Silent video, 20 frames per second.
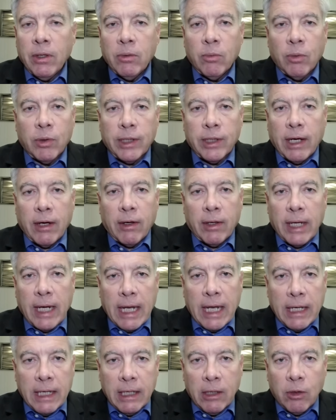without
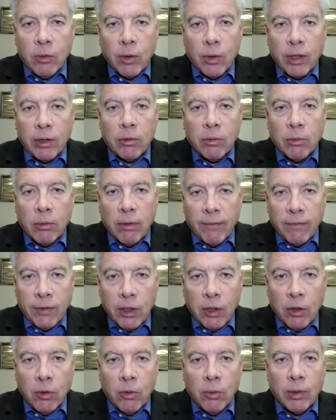any critical
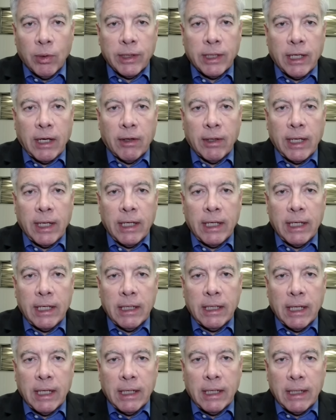review, without
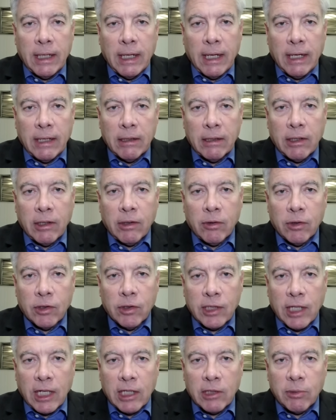any analytical
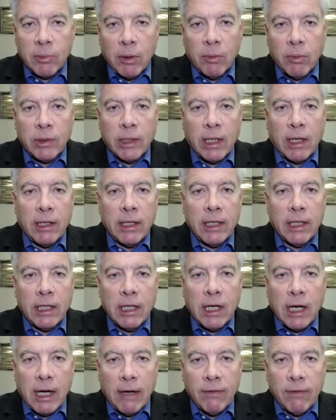assessment, without any
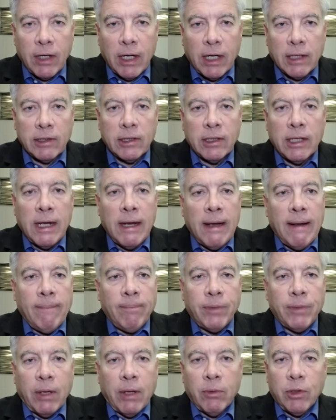caveats.
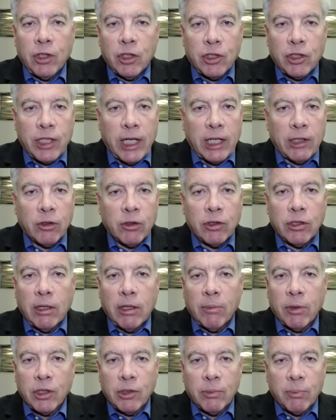They would just take those
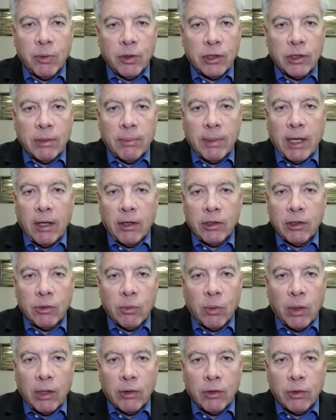numbers and put them out as
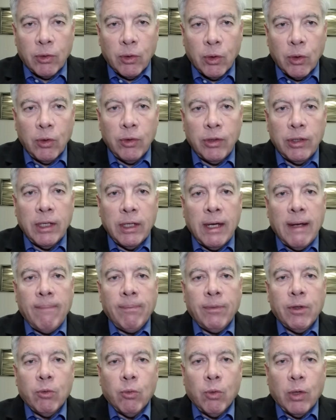ground truth.
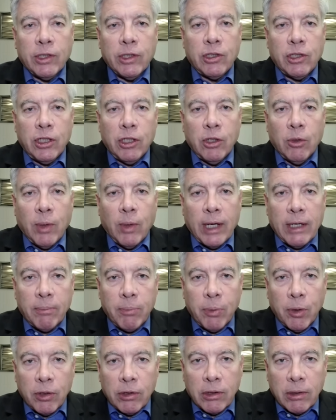Once the UN
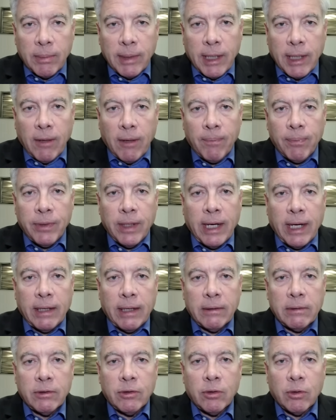had put them out,
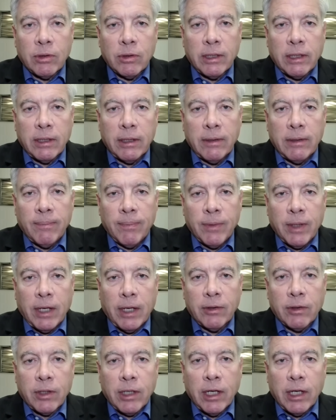that certainly other